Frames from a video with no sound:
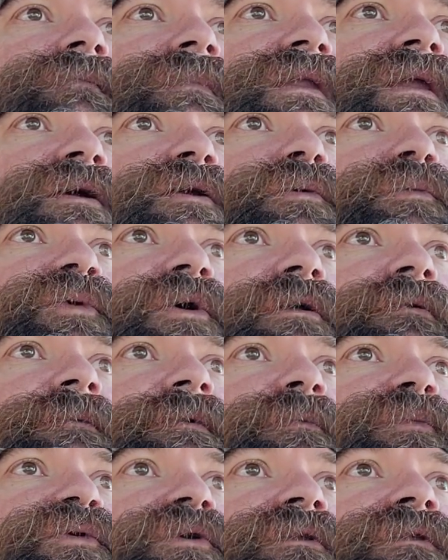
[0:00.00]
And it would probably be
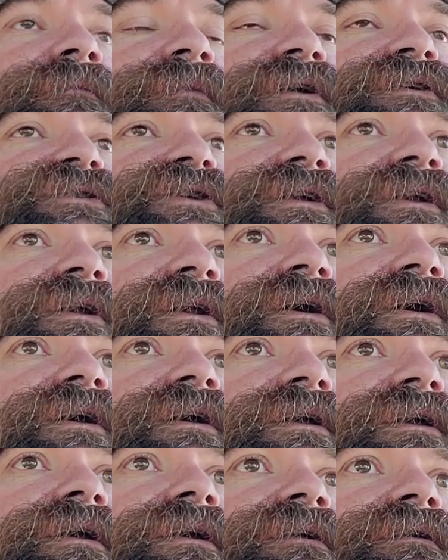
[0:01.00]
Prin, the Munchkin, and I
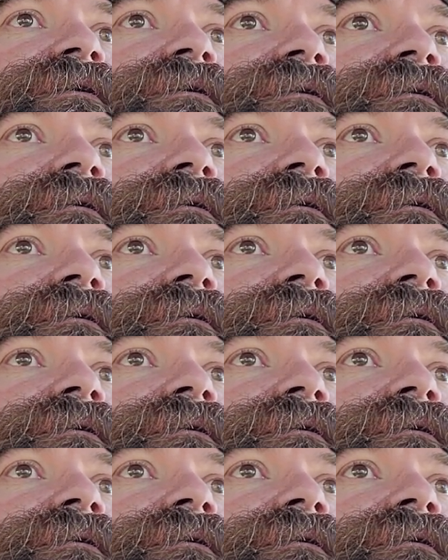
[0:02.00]
again.